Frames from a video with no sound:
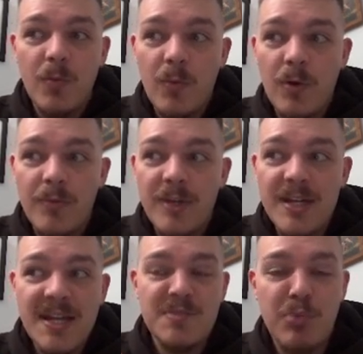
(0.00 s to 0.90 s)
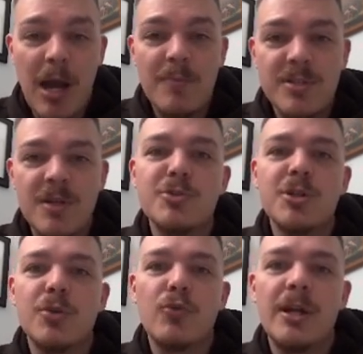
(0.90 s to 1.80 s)
Well, the next problem someone's
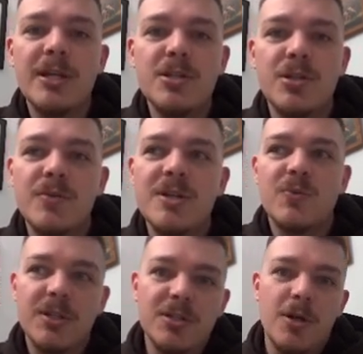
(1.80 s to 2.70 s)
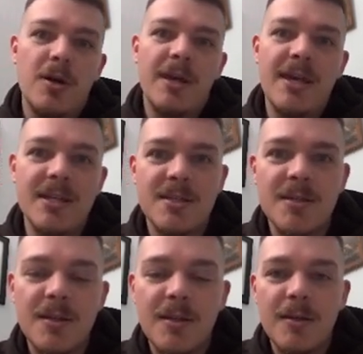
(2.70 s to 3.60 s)
going to run into is when their dog hits
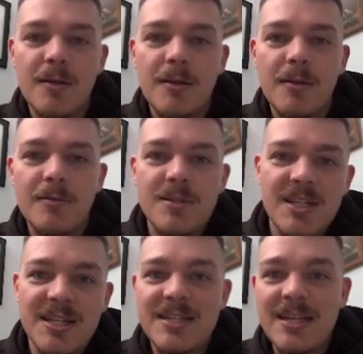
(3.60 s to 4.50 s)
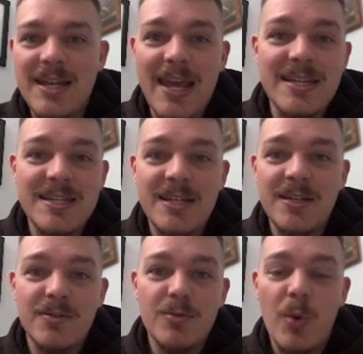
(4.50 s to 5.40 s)
16,
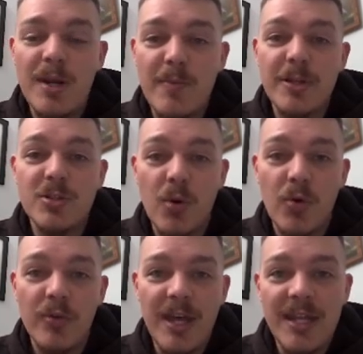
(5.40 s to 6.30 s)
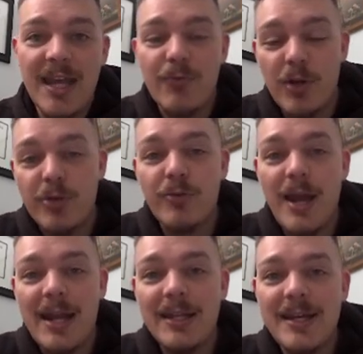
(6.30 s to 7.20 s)
18, 20 months old, and they run through
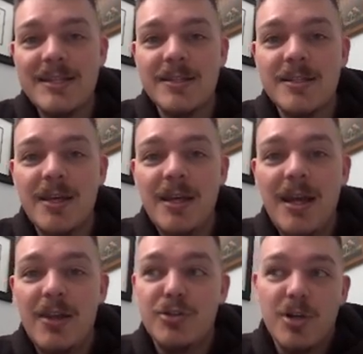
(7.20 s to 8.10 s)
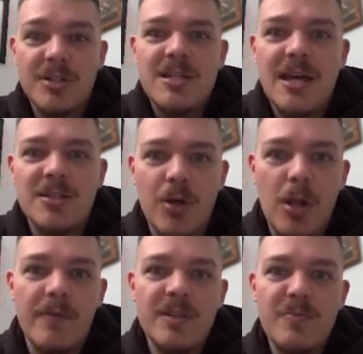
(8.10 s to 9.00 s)
adolescence, and their dog's testing
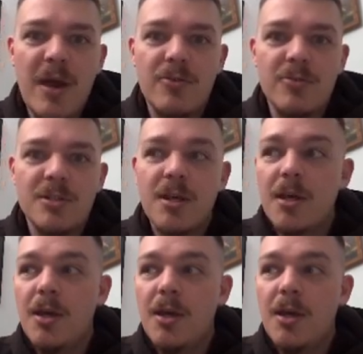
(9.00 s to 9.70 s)
all of these boundaries.